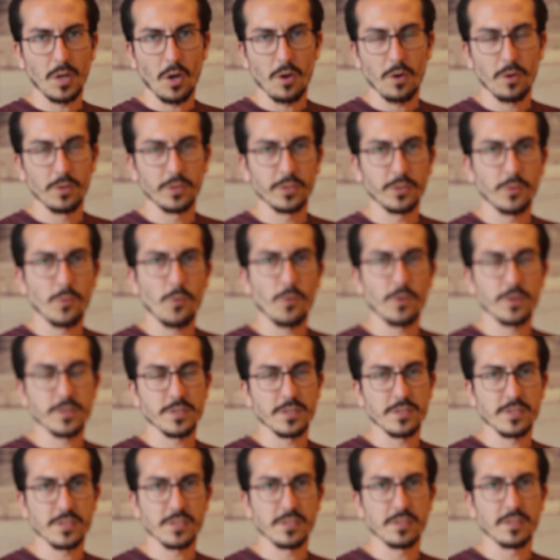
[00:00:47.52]
all the
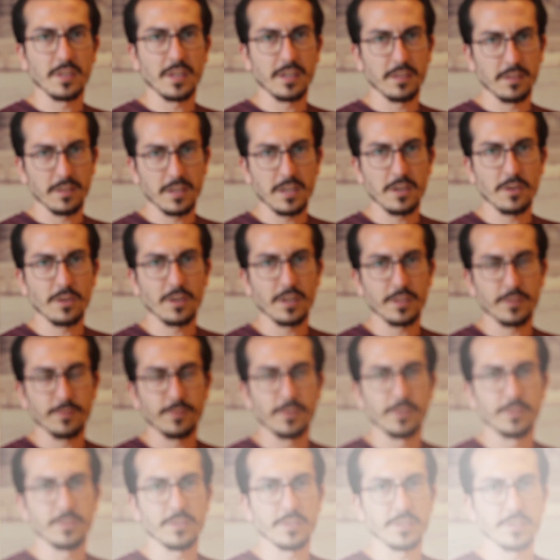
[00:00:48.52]
courses here
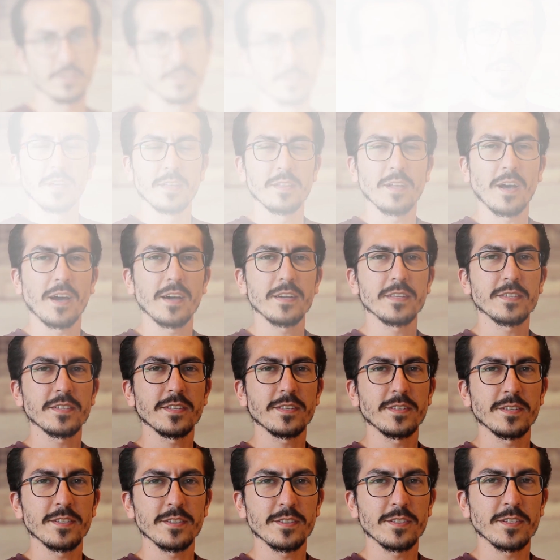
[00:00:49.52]
at Fontis. In
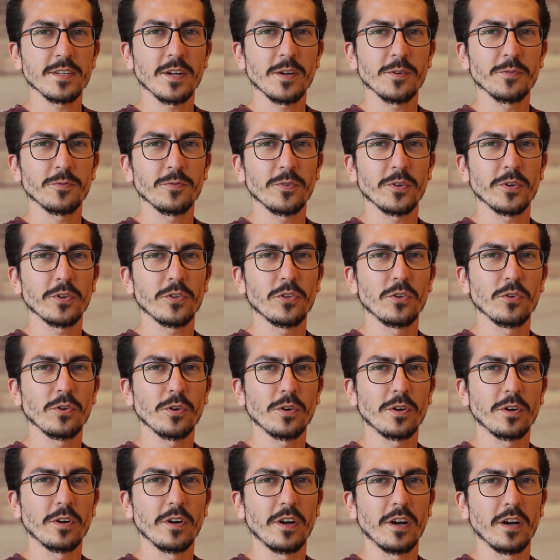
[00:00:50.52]
ICT software,
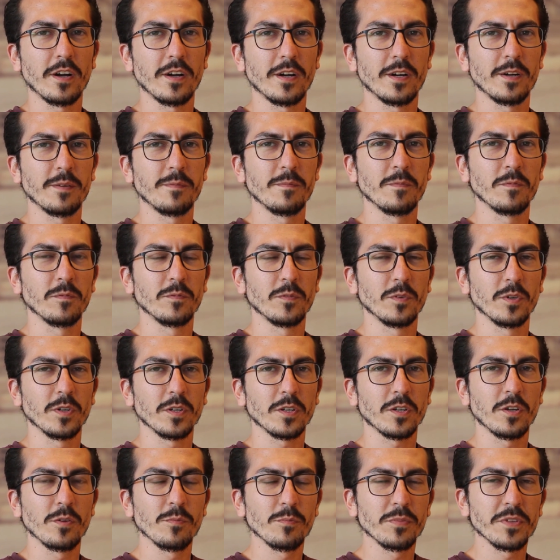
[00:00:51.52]
you are
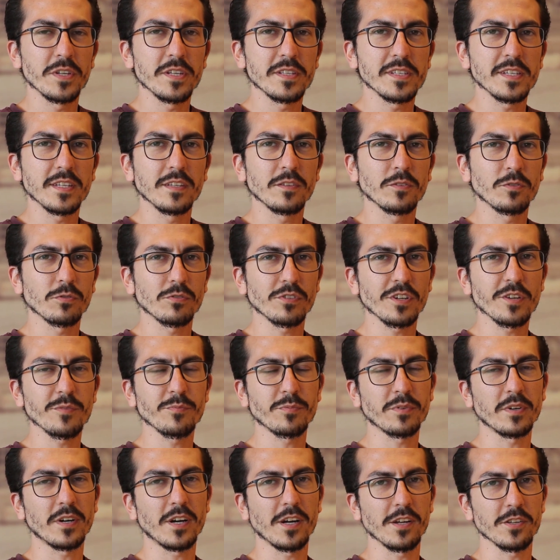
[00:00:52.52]
completing three
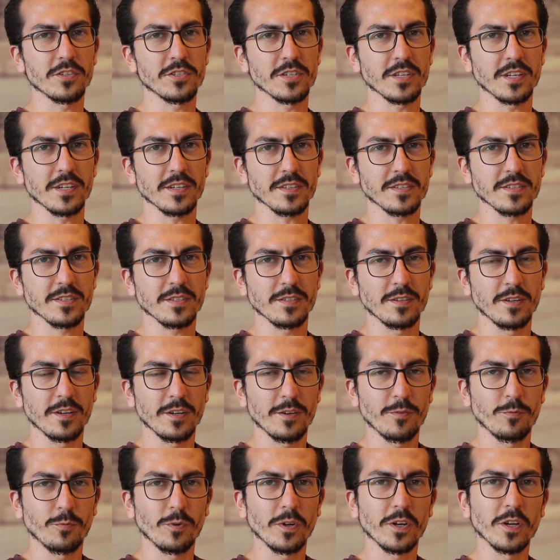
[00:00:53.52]
projects.
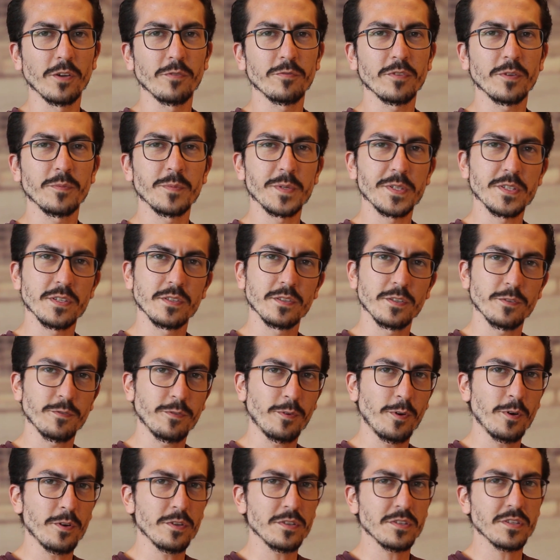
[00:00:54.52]
One of them is in the
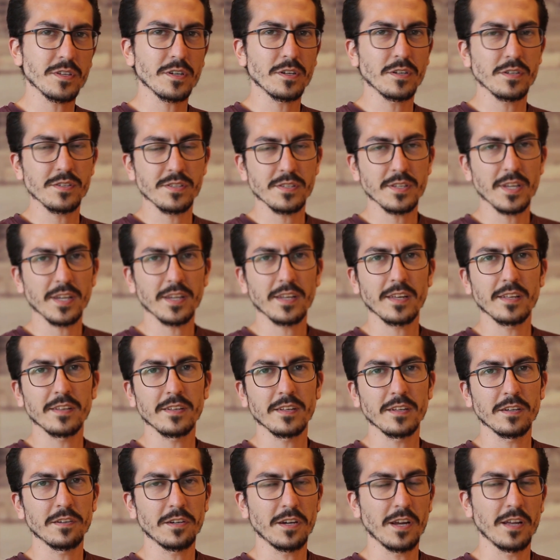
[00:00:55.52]
first year,
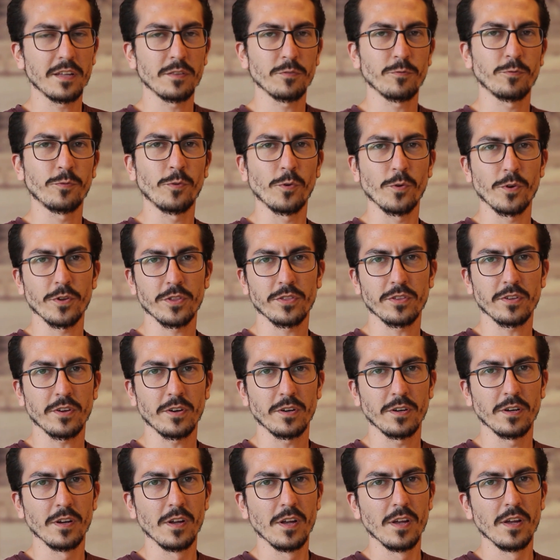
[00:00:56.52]
second year, and fourth
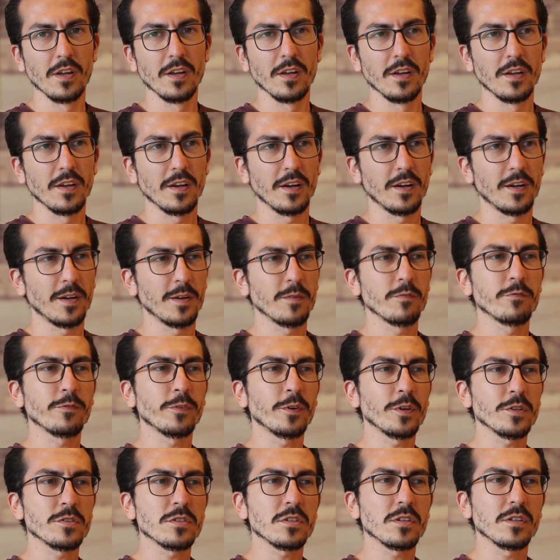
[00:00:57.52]
year.
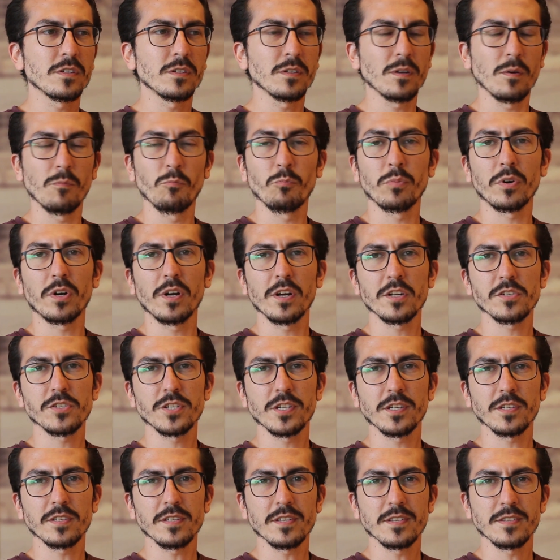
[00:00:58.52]
First year
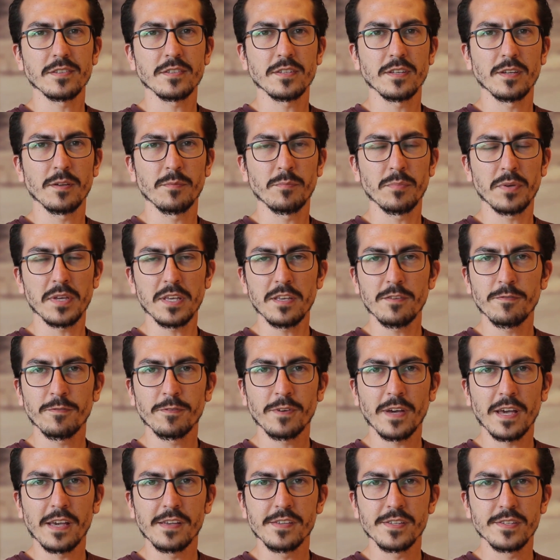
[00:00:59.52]
project is a P
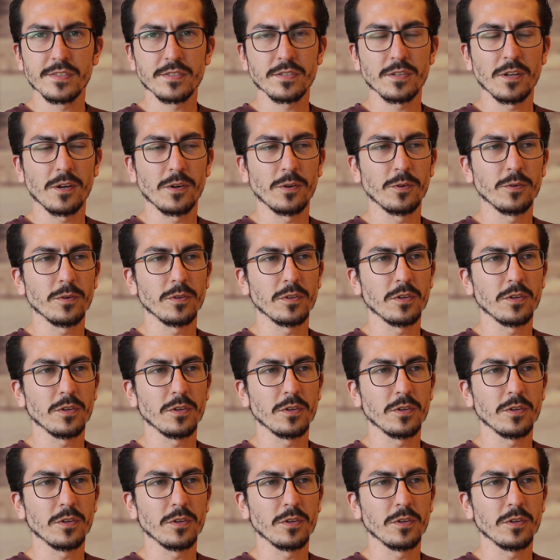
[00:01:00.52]
phase, so